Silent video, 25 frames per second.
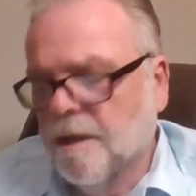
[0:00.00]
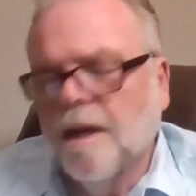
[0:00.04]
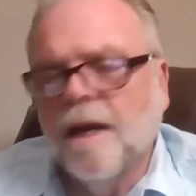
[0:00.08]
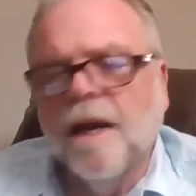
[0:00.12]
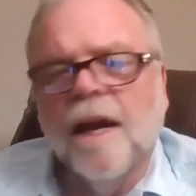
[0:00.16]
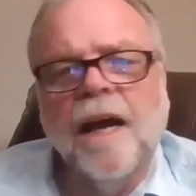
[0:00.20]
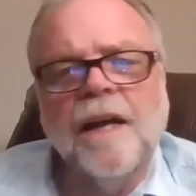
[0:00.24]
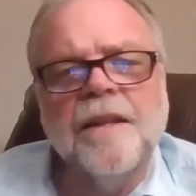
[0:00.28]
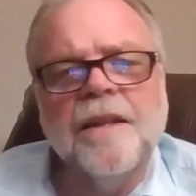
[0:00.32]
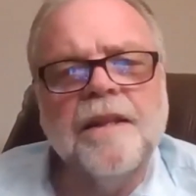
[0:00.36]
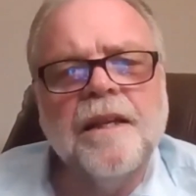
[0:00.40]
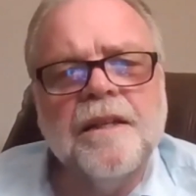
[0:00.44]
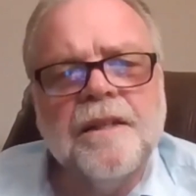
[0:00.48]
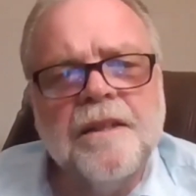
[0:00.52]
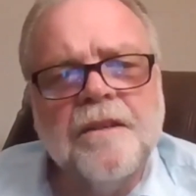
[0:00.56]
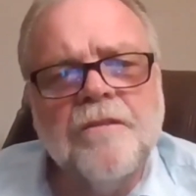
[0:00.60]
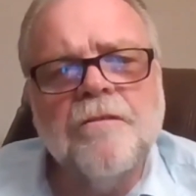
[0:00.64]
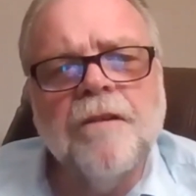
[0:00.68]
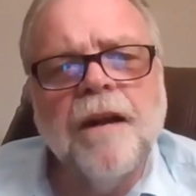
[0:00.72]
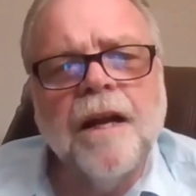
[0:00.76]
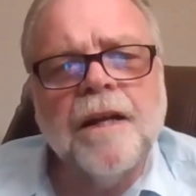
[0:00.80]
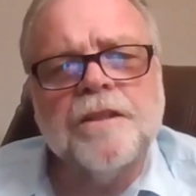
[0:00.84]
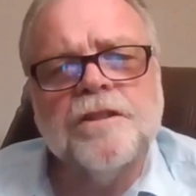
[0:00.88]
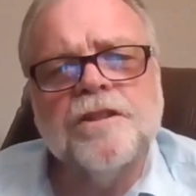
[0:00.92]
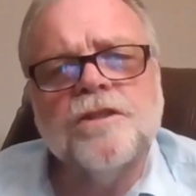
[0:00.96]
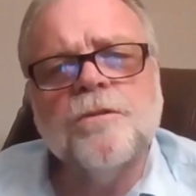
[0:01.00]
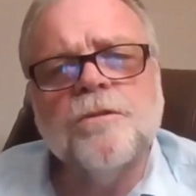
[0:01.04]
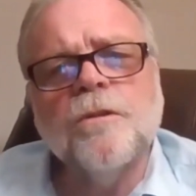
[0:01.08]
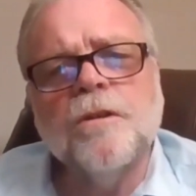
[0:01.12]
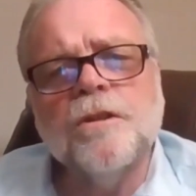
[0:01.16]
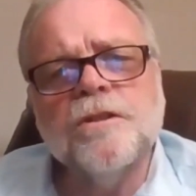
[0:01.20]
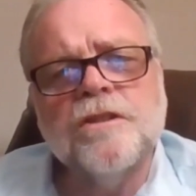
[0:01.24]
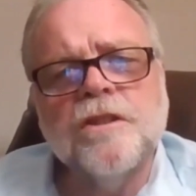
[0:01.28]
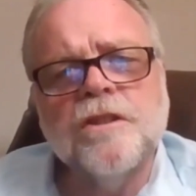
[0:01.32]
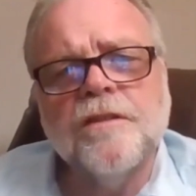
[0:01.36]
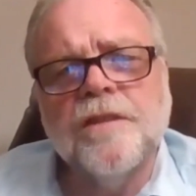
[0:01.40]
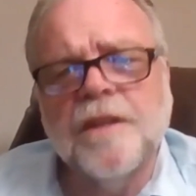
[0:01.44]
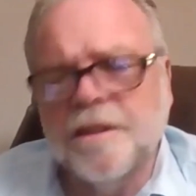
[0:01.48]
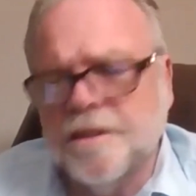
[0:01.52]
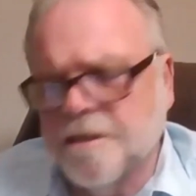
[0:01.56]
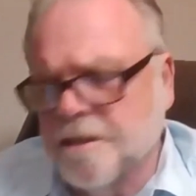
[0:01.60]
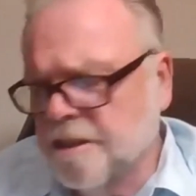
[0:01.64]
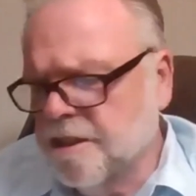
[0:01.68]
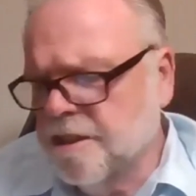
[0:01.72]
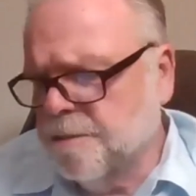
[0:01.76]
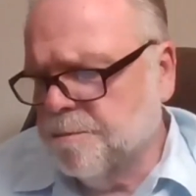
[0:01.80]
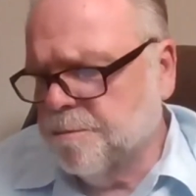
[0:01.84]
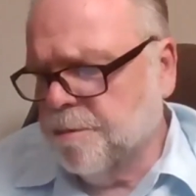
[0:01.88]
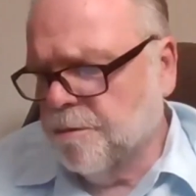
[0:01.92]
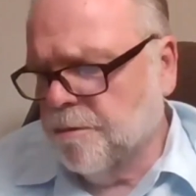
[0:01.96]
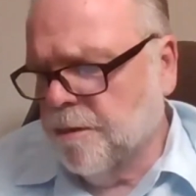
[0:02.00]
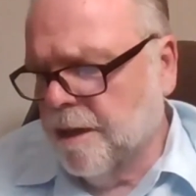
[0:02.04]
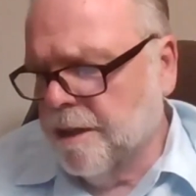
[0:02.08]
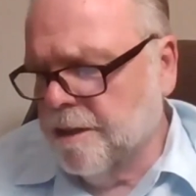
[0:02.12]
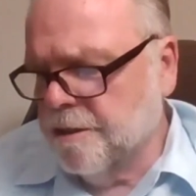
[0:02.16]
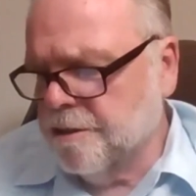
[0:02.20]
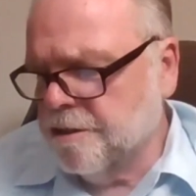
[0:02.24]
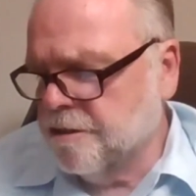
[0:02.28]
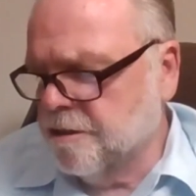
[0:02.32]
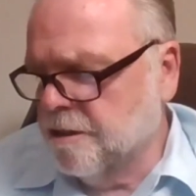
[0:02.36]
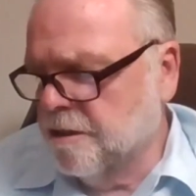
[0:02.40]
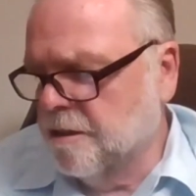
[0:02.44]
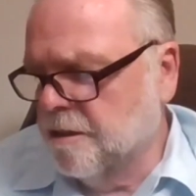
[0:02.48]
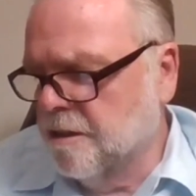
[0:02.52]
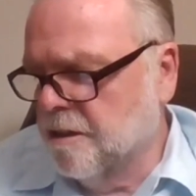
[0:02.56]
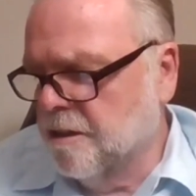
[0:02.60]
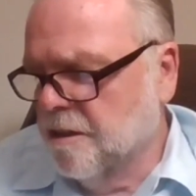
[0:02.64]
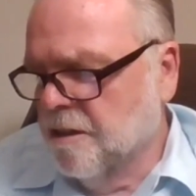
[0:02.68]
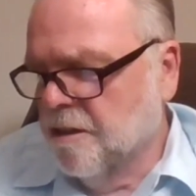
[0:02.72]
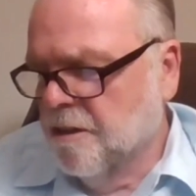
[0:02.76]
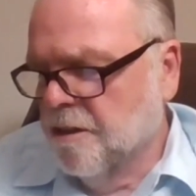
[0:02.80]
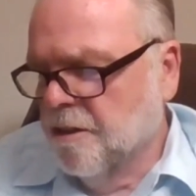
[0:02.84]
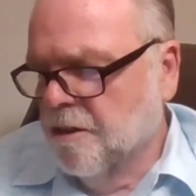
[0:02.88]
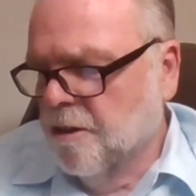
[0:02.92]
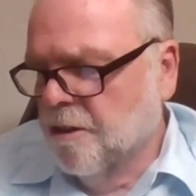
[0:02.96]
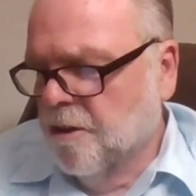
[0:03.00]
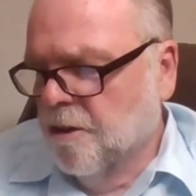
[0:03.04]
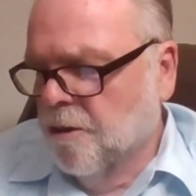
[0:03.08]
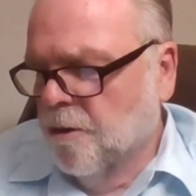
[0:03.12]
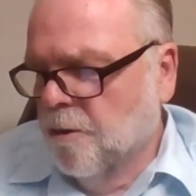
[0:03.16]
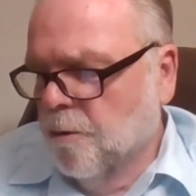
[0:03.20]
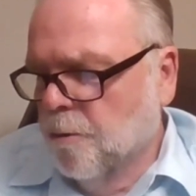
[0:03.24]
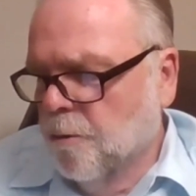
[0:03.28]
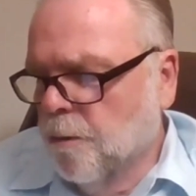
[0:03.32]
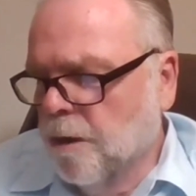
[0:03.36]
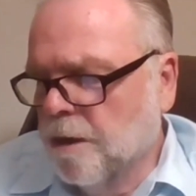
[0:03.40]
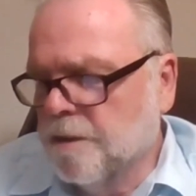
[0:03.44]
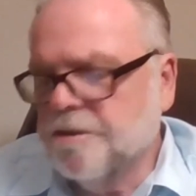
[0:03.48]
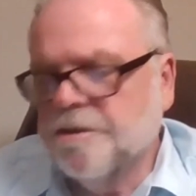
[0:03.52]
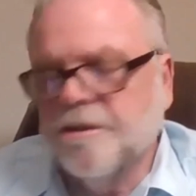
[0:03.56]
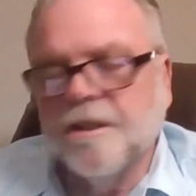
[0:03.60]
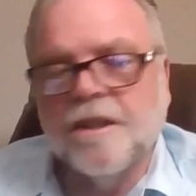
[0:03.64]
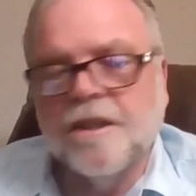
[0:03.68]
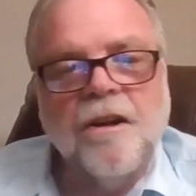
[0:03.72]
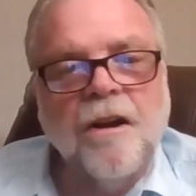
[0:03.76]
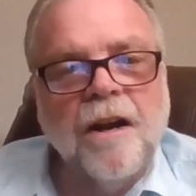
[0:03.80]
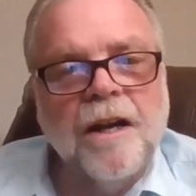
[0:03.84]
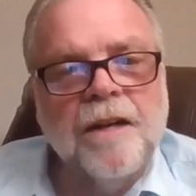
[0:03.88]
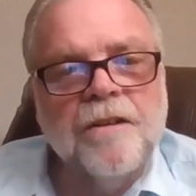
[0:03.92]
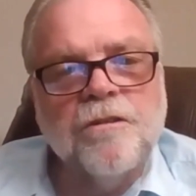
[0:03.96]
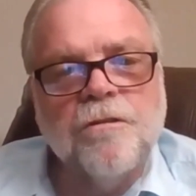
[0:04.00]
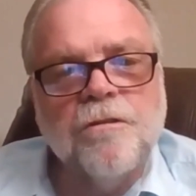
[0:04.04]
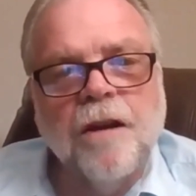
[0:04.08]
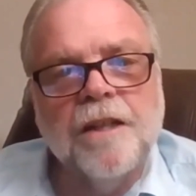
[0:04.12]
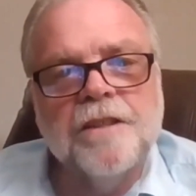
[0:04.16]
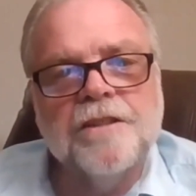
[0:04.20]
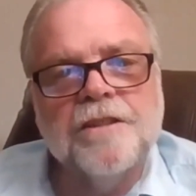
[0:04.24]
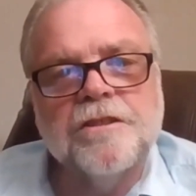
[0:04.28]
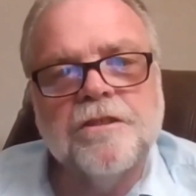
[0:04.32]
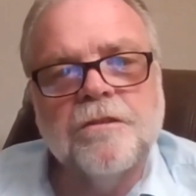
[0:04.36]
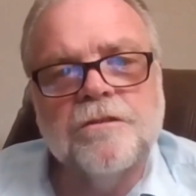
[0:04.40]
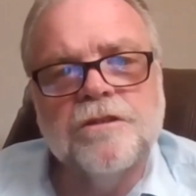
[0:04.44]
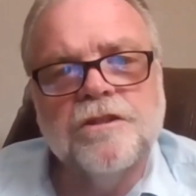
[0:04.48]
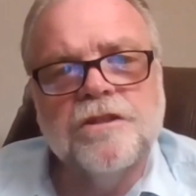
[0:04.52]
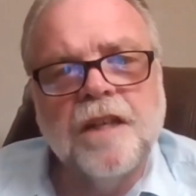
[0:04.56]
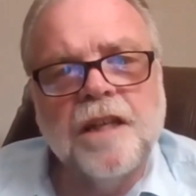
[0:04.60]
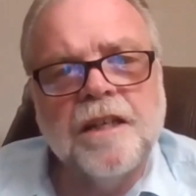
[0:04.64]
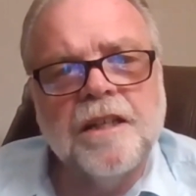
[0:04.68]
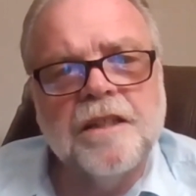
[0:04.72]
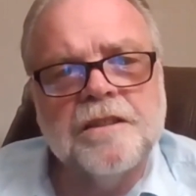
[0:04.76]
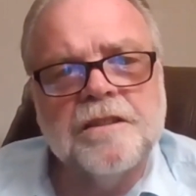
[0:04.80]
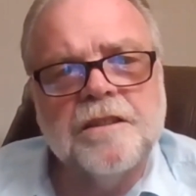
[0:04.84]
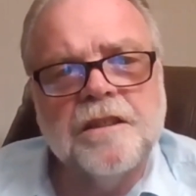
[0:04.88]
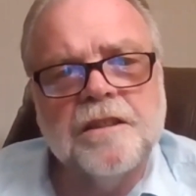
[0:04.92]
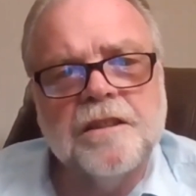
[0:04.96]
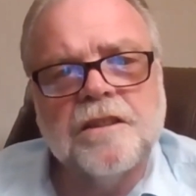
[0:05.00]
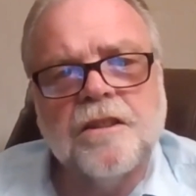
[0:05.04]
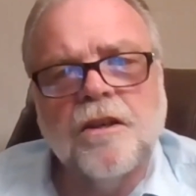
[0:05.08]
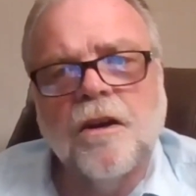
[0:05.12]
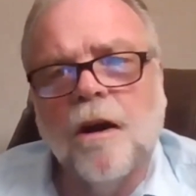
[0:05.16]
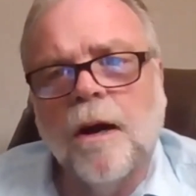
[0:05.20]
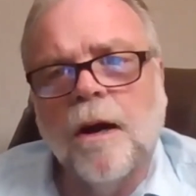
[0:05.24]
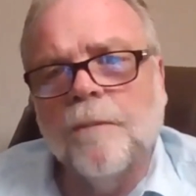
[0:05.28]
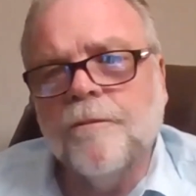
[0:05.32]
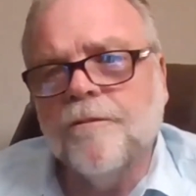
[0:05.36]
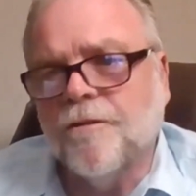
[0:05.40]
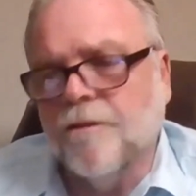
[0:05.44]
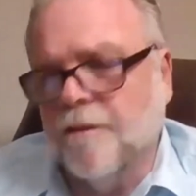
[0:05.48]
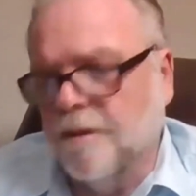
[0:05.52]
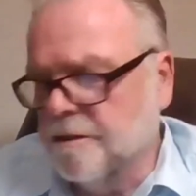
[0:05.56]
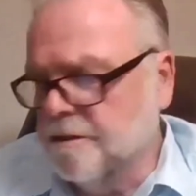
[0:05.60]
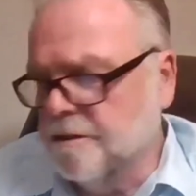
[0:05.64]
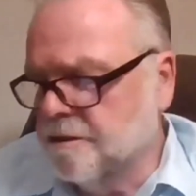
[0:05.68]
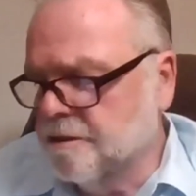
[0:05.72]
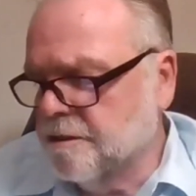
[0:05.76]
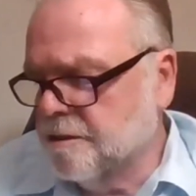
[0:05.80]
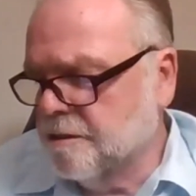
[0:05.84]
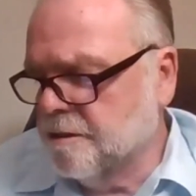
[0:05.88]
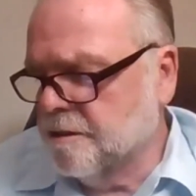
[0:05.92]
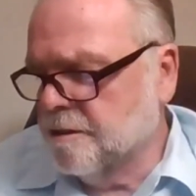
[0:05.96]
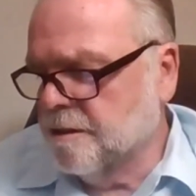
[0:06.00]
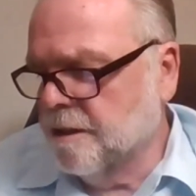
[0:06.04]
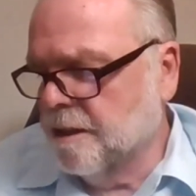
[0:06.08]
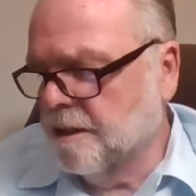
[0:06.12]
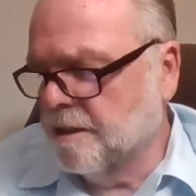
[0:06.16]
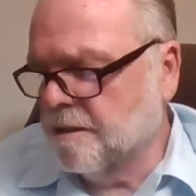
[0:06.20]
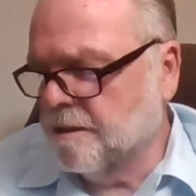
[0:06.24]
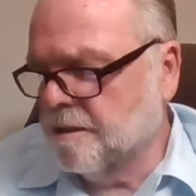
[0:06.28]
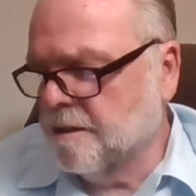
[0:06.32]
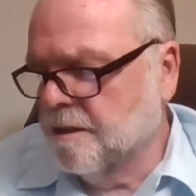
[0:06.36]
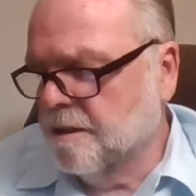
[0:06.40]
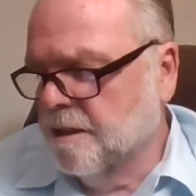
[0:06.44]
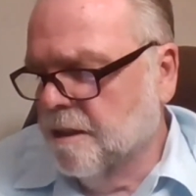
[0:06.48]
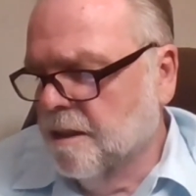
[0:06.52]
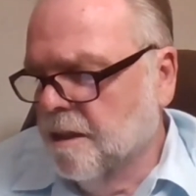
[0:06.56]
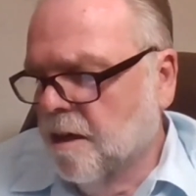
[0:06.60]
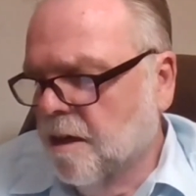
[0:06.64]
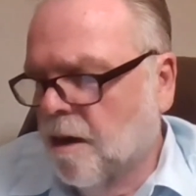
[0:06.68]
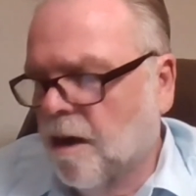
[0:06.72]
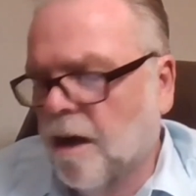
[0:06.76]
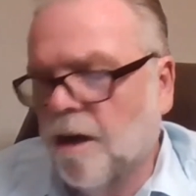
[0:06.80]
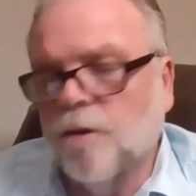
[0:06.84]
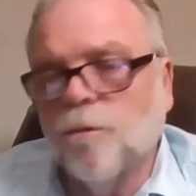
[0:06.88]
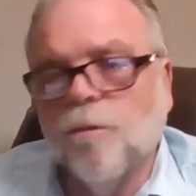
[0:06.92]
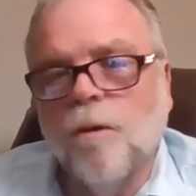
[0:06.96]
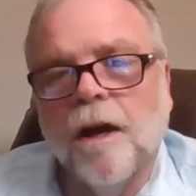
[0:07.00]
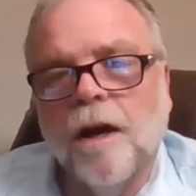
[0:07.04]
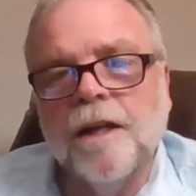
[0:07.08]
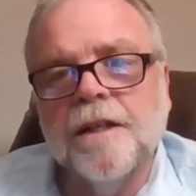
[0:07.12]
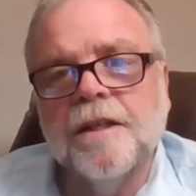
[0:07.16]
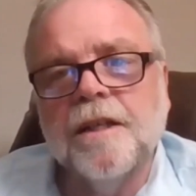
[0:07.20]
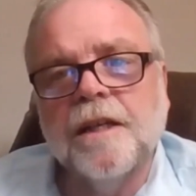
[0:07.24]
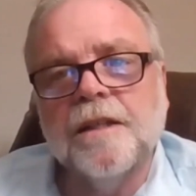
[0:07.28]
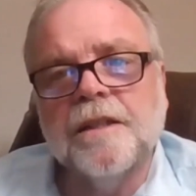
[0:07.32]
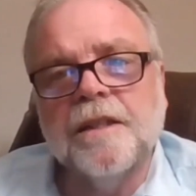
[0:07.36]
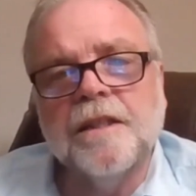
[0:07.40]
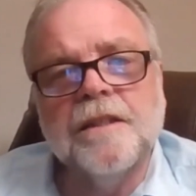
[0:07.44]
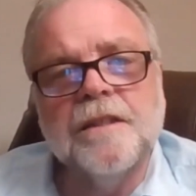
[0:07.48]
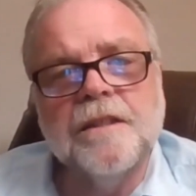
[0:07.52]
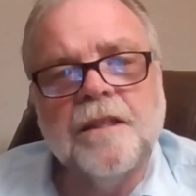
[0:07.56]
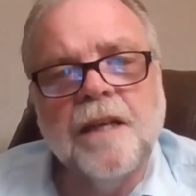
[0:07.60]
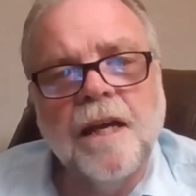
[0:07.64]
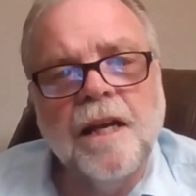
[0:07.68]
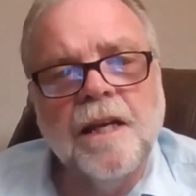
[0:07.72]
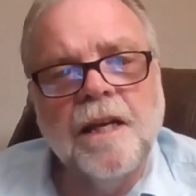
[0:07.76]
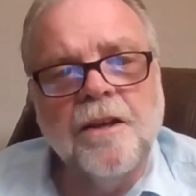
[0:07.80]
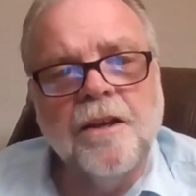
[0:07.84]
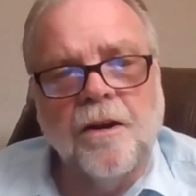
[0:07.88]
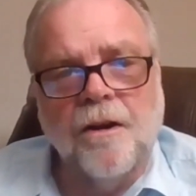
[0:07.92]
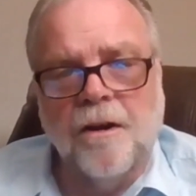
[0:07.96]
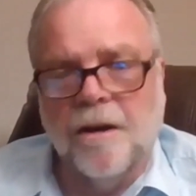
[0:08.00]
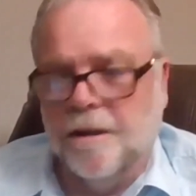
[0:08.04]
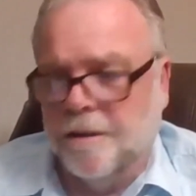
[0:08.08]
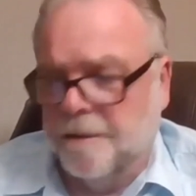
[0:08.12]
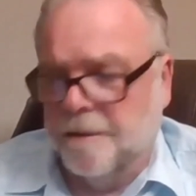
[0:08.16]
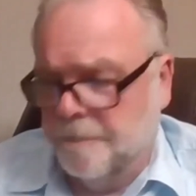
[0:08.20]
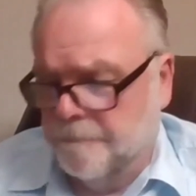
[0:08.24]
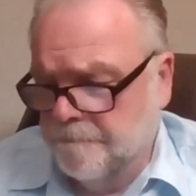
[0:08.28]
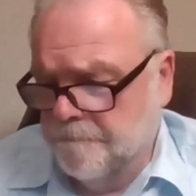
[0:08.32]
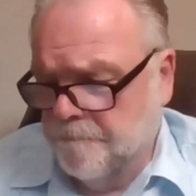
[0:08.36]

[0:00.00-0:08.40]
And the direct source of this inspiration was the Christogenesis conference that on Whitehead and Teilhard.